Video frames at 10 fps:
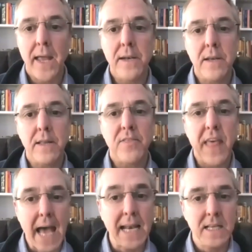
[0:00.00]
And
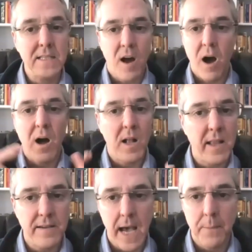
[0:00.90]
that is
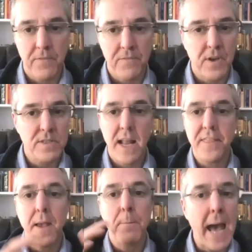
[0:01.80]
all adaptive. There's
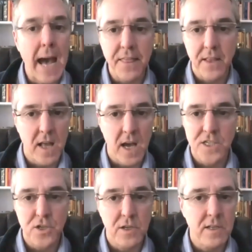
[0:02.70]
nothing
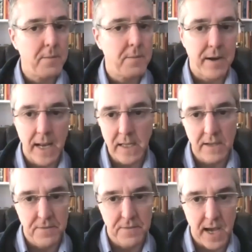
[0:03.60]
pathological about
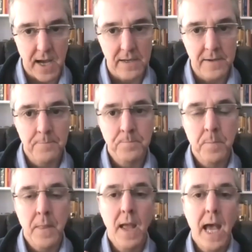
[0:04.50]
any of that.
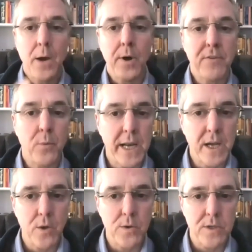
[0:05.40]
However, when
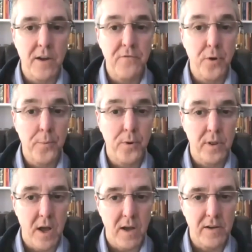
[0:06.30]
it goes on for a
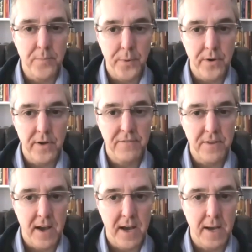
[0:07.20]
prolonged period
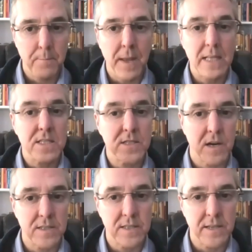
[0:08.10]
of time, it
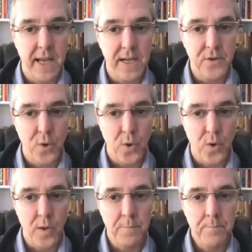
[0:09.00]
starts to take a
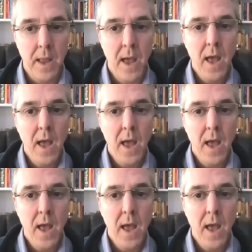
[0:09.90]
toll.